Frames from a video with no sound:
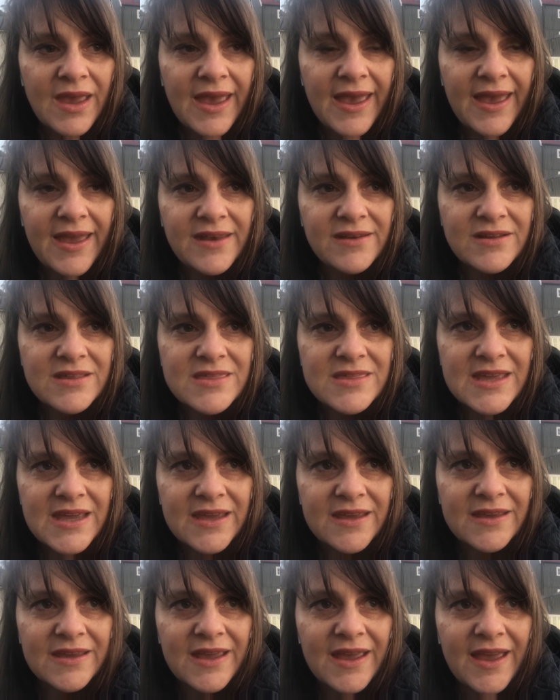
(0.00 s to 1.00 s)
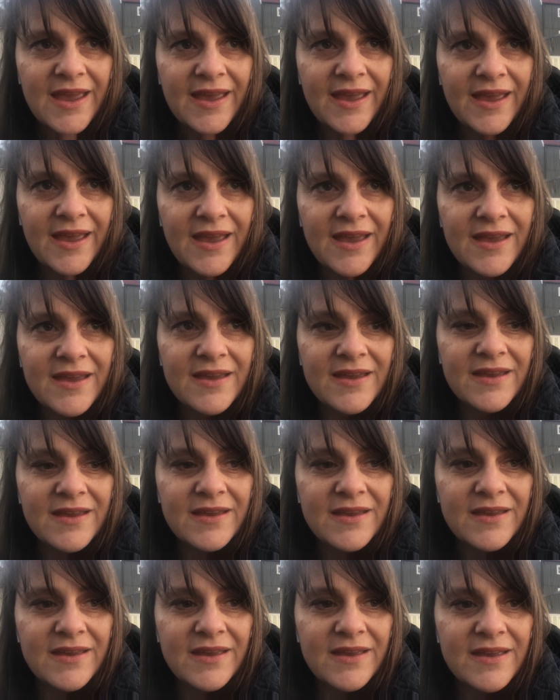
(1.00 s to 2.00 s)
And I think
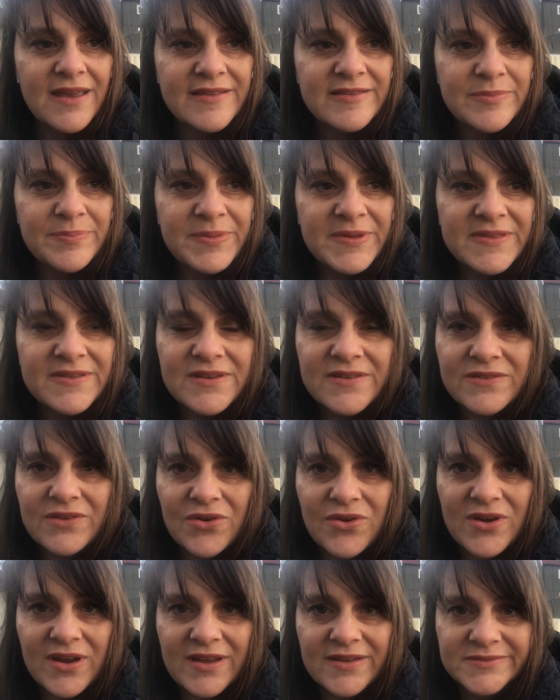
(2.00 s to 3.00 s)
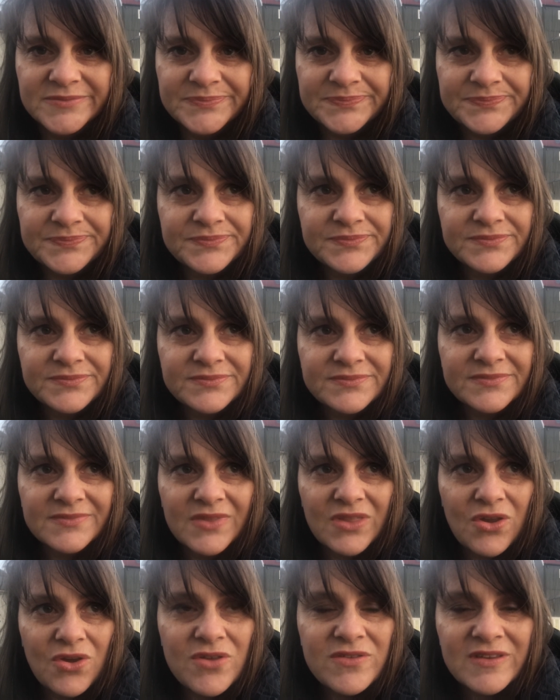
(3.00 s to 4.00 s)
as a business owner,
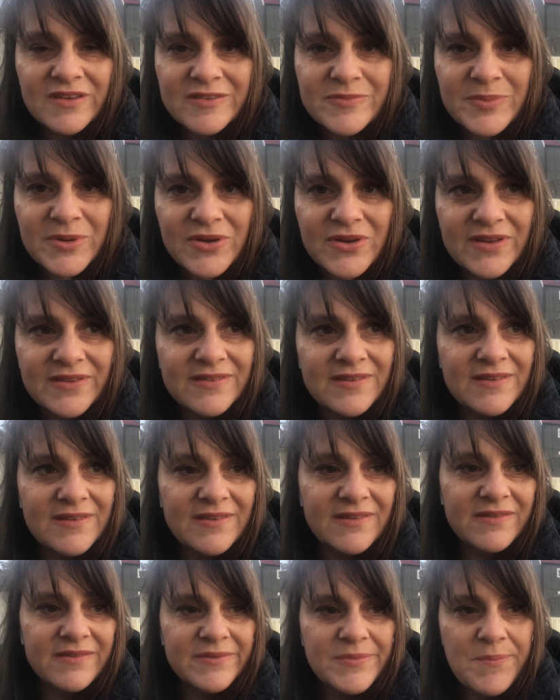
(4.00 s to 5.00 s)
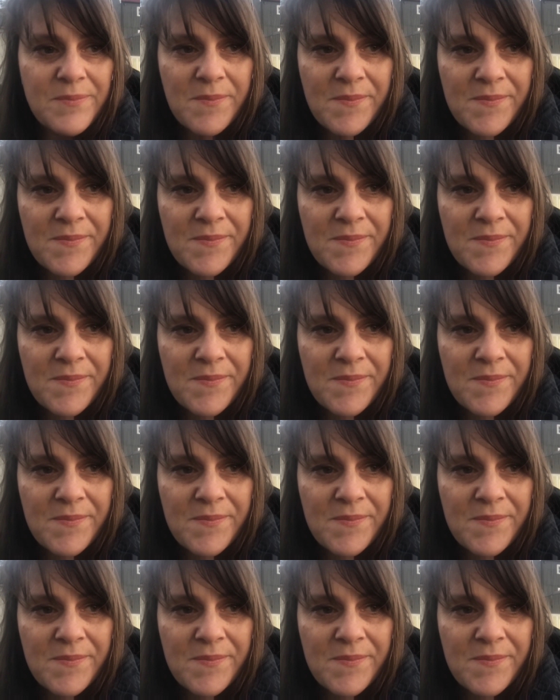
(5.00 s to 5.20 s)
those experiences,